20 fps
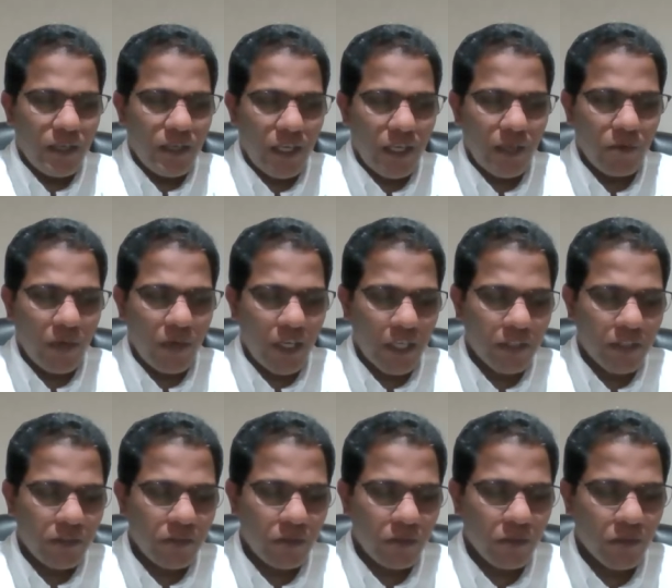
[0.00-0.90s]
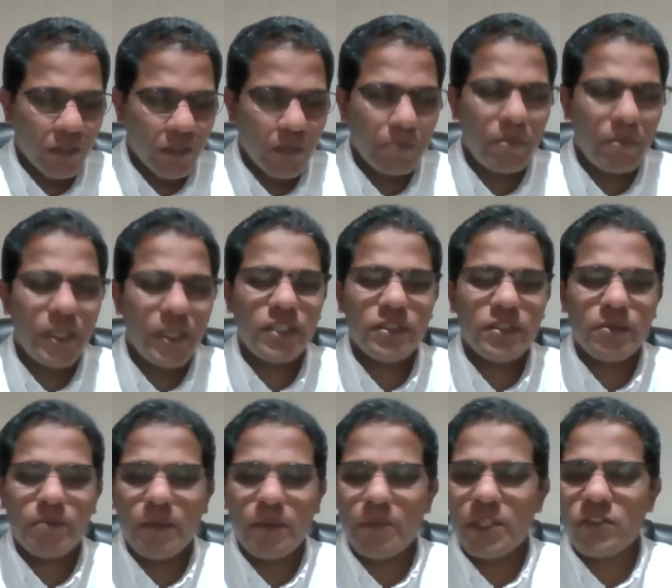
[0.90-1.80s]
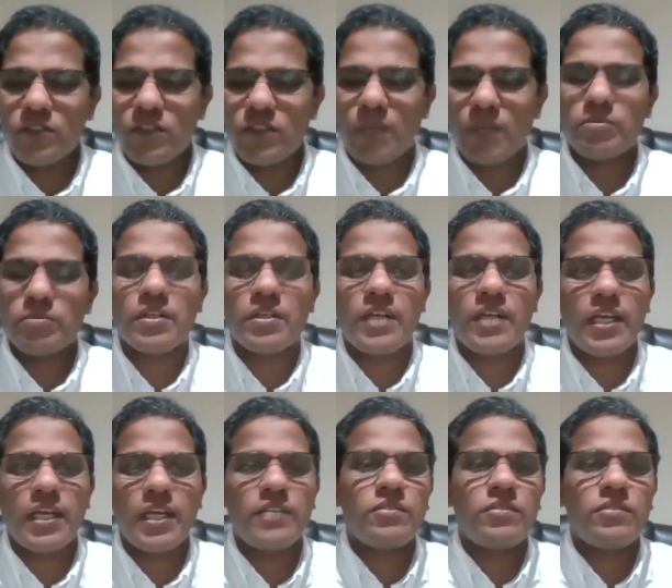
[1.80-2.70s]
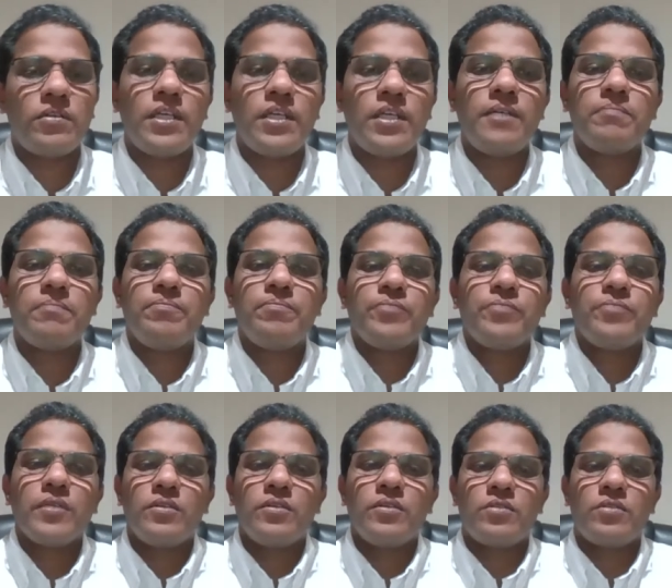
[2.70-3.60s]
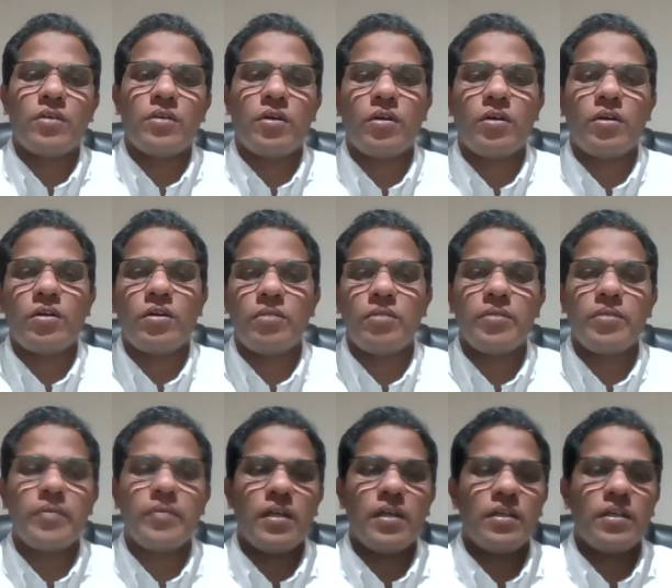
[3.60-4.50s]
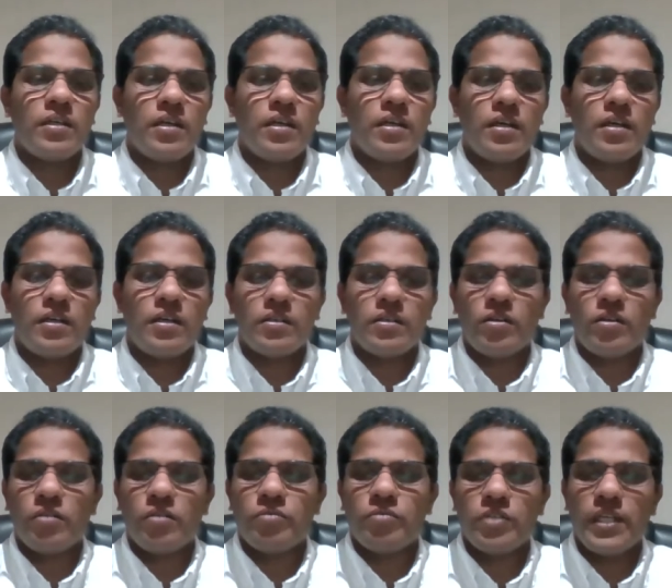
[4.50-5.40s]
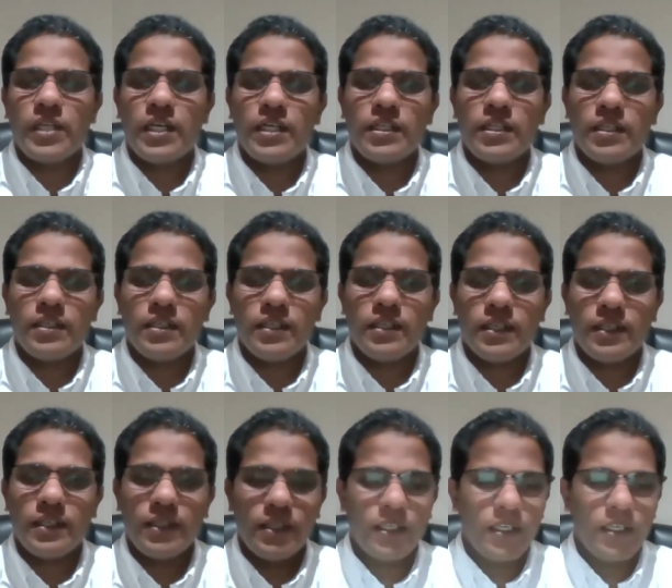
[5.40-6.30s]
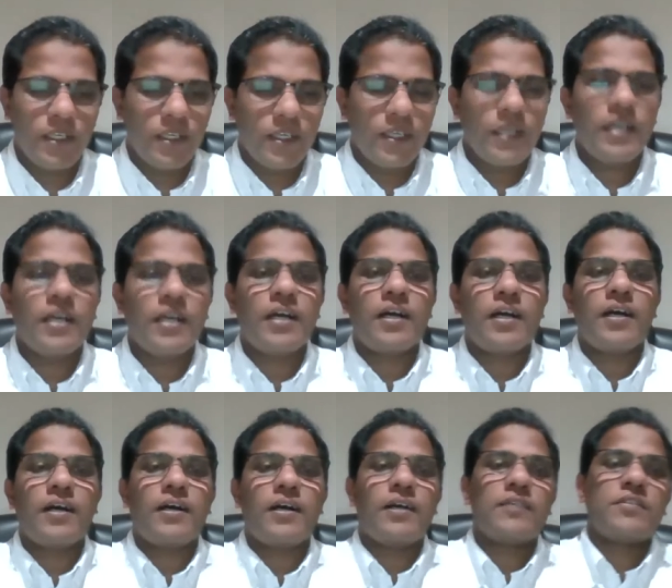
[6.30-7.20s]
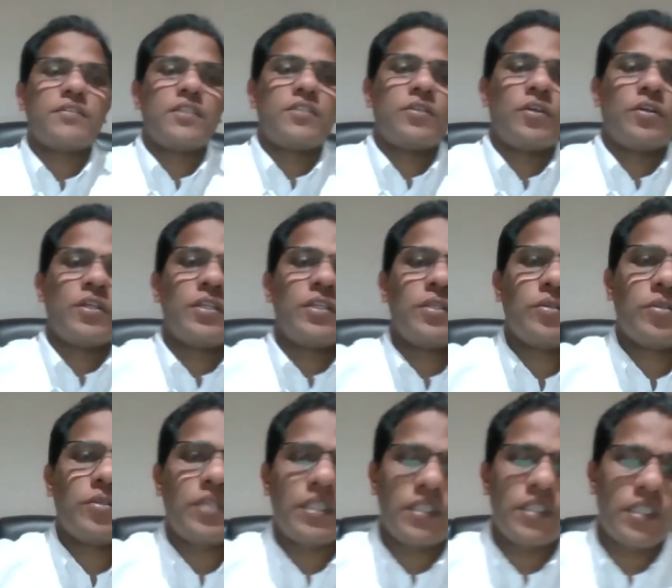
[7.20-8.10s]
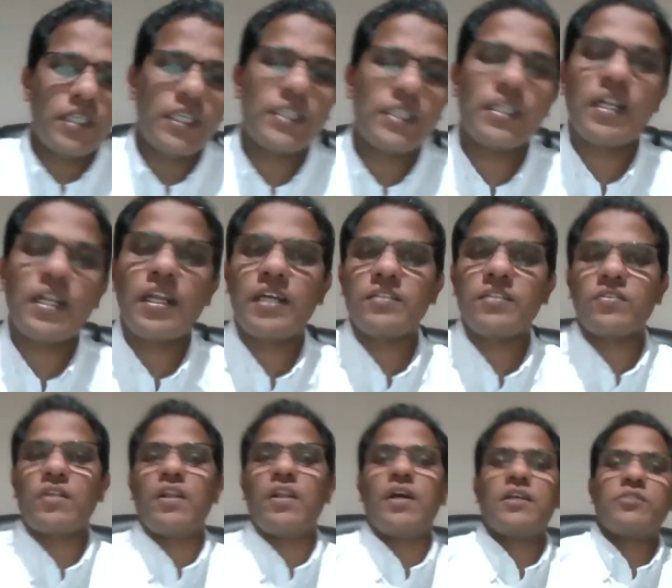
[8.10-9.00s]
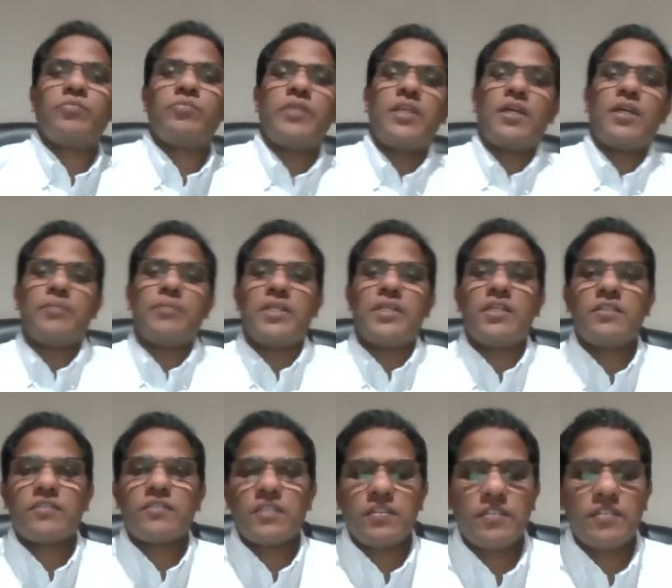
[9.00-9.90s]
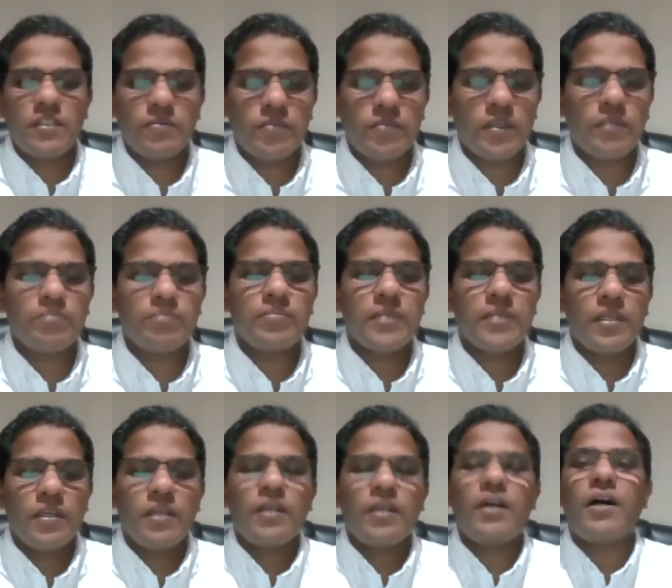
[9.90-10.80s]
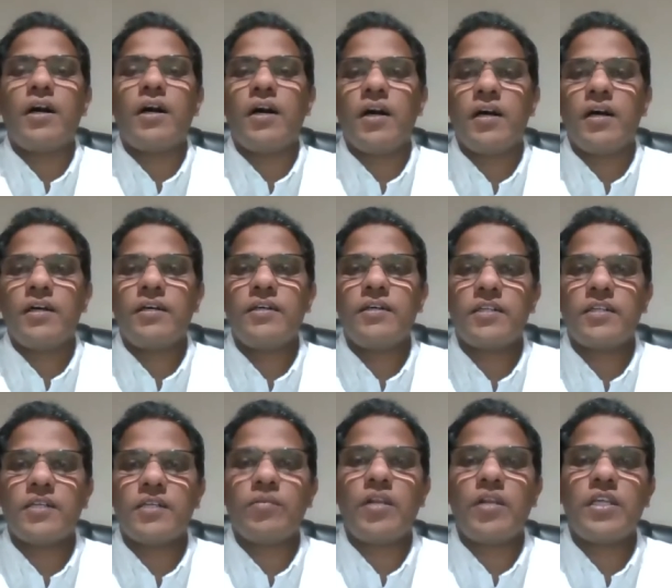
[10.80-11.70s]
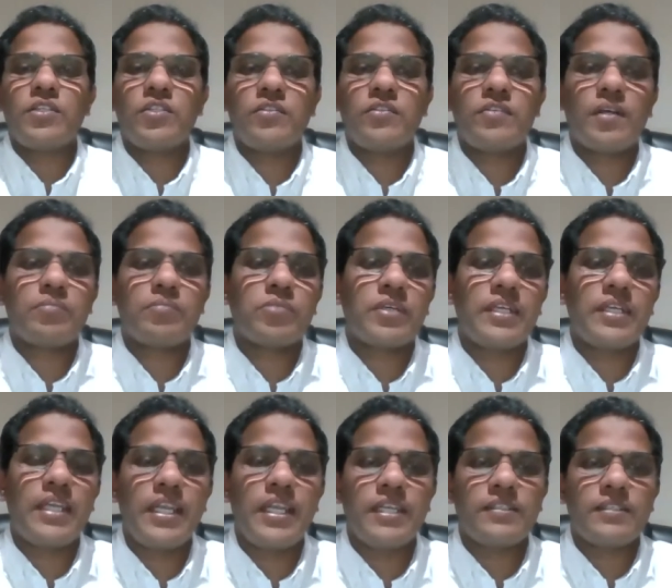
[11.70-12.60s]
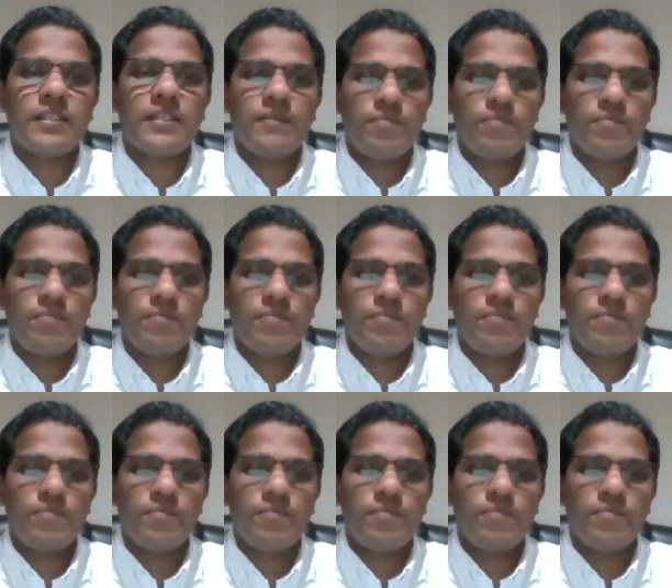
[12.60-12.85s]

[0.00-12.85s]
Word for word: I would like to complete maybe chapter nine today. So we will uh, go for that. And uh, uh, as I told you in the, in the last class, we have been discussing from Revelation chapter eight.